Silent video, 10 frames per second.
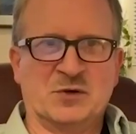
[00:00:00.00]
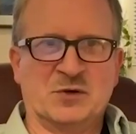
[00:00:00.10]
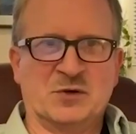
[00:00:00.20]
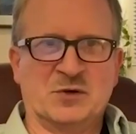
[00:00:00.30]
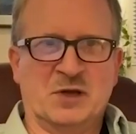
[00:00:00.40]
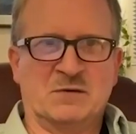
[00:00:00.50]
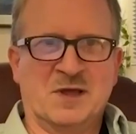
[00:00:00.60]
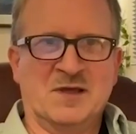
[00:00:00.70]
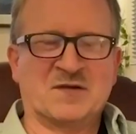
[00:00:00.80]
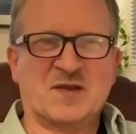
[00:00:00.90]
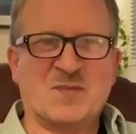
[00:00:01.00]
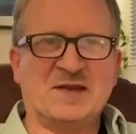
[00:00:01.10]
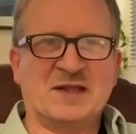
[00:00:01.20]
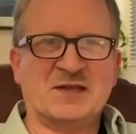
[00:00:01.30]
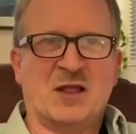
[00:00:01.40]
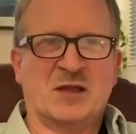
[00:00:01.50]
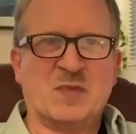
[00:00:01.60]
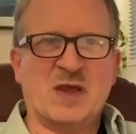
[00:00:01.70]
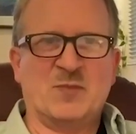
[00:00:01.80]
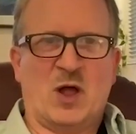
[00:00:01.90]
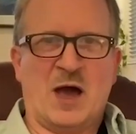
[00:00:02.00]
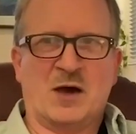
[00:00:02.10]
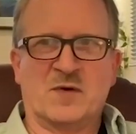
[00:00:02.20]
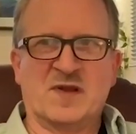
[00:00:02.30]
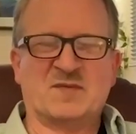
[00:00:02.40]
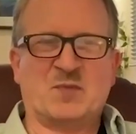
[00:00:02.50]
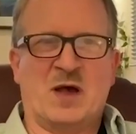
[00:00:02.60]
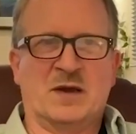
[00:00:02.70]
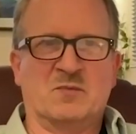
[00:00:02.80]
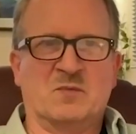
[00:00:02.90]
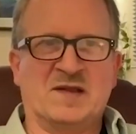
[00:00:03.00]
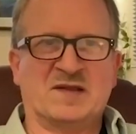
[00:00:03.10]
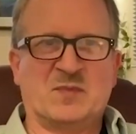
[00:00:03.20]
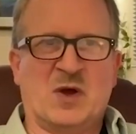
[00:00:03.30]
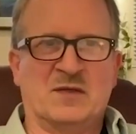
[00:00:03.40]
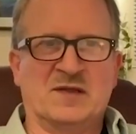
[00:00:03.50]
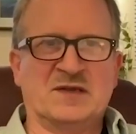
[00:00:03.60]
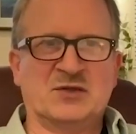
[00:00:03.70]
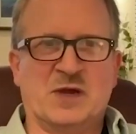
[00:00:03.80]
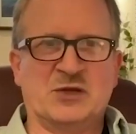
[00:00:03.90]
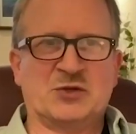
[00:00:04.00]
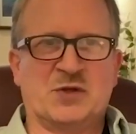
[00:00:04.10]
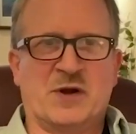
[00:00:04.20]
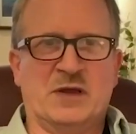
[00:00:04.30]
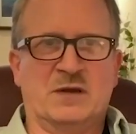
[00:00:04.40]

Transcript: So it's basically telling people how to respond based upon the situation they're in.